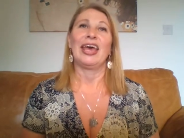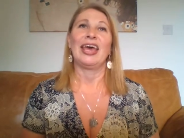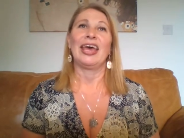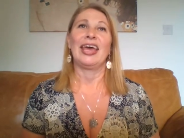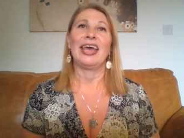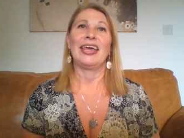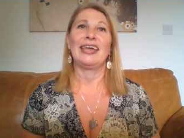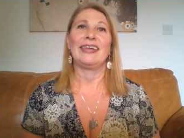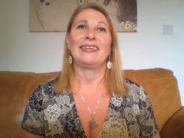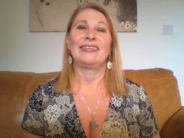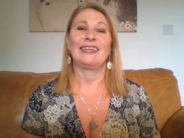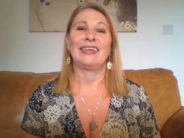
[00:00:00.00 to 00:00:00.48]

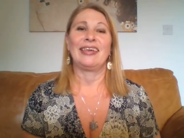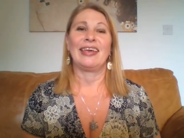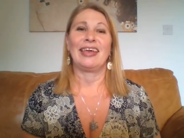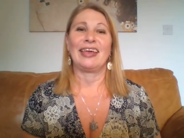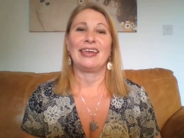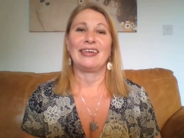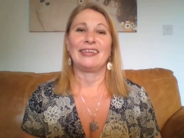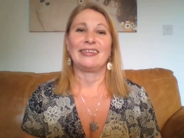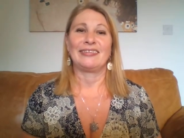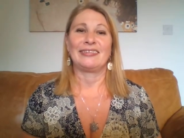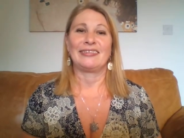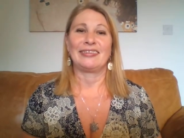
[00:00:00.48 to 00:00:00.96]
It
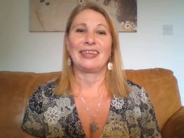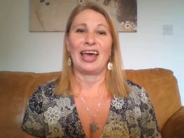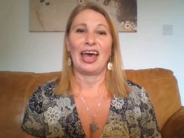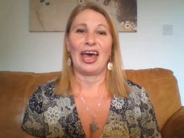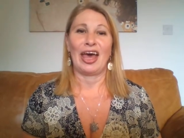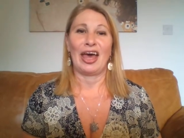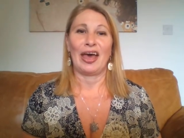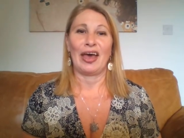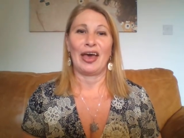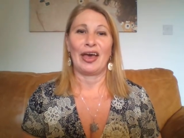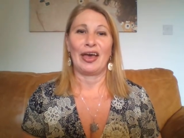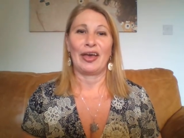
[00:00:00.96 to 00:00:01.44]
is
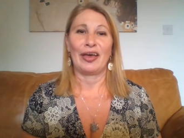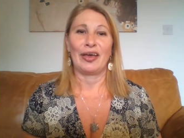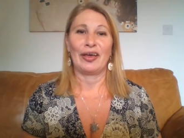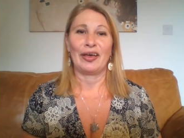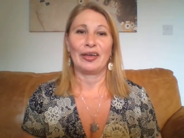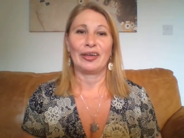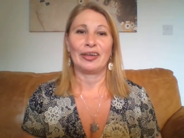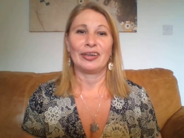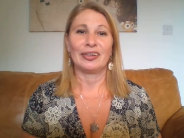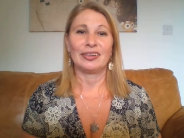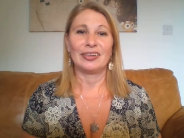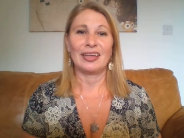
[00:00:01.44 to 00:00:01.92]
a
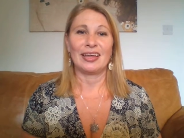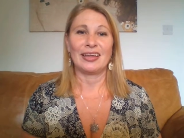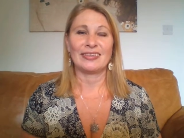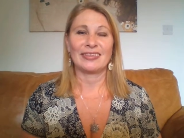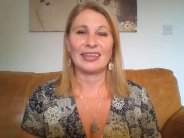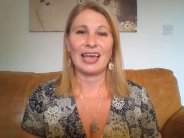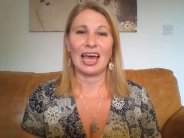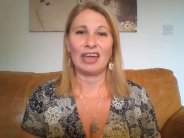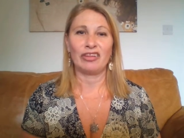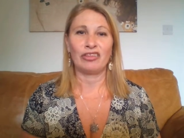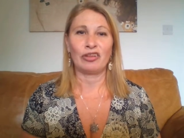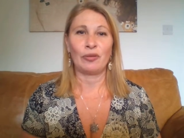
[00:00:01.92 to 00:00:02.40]

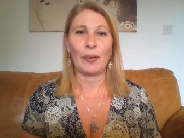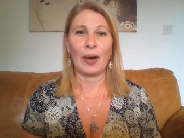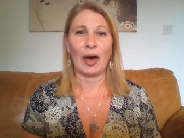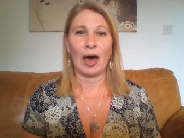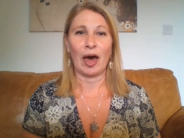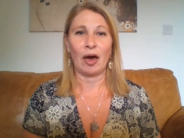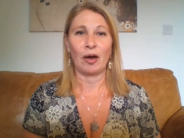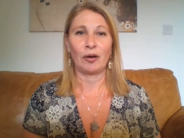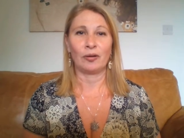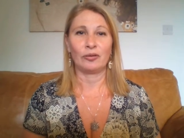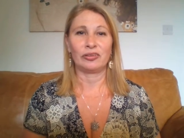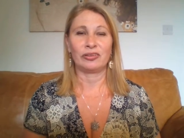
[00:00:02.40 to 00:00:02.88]
sketch
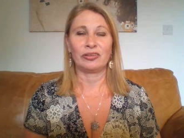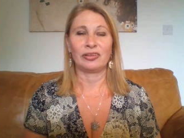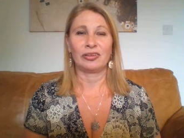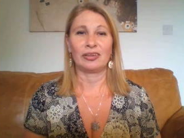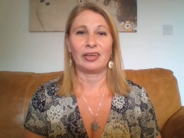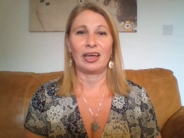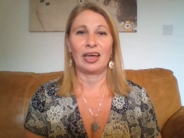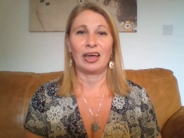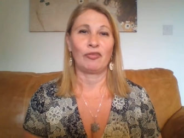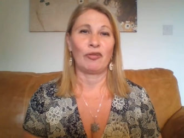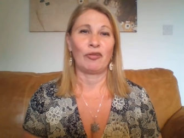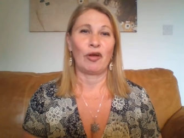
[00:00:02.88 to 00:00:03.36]
about
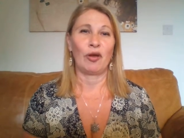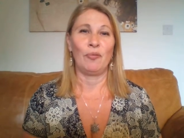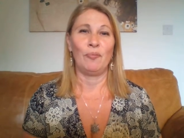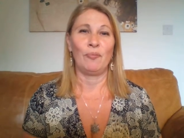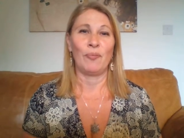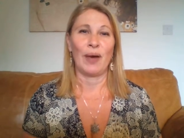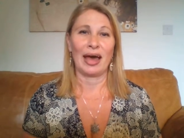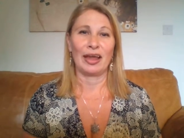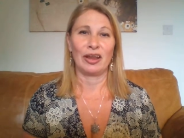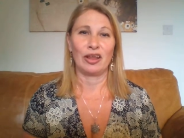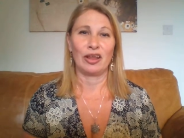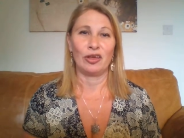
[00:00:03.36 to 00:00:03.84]
a grown
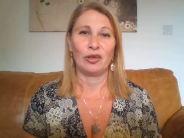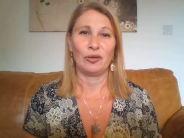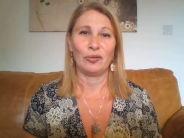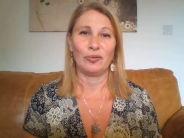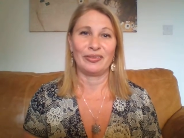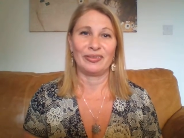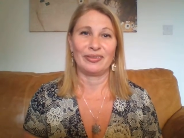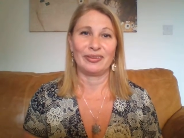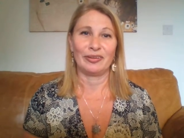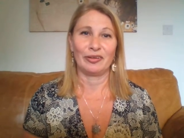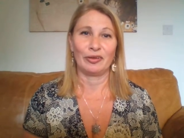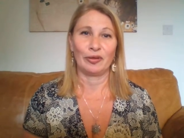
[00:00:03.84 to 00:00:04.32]
man who's
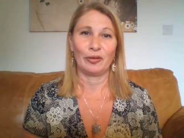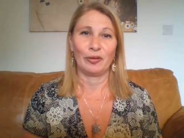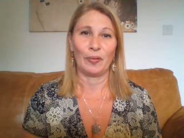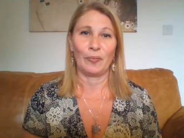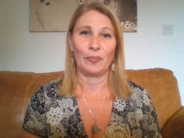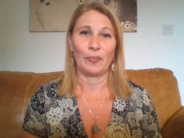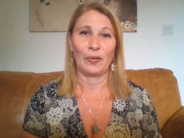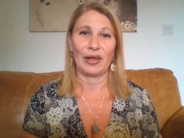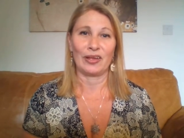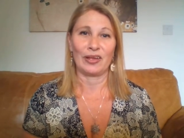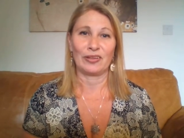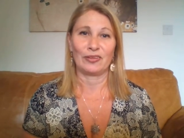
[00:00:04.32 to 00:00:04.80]
still
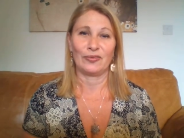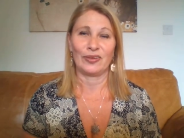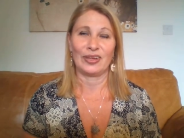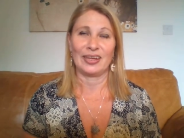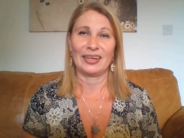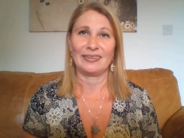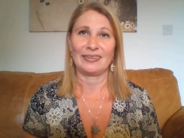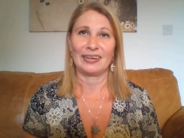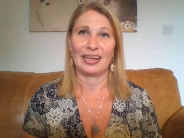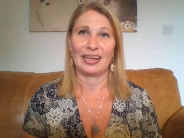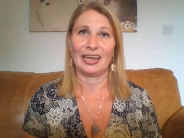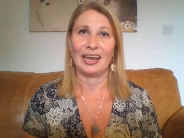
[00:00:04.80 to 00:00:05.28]

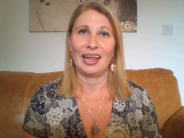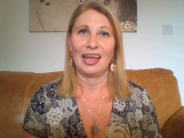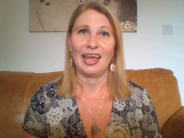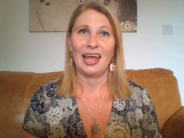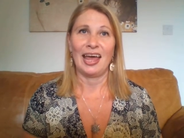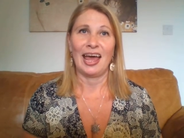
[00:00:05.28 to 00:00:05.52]
breastfeeding,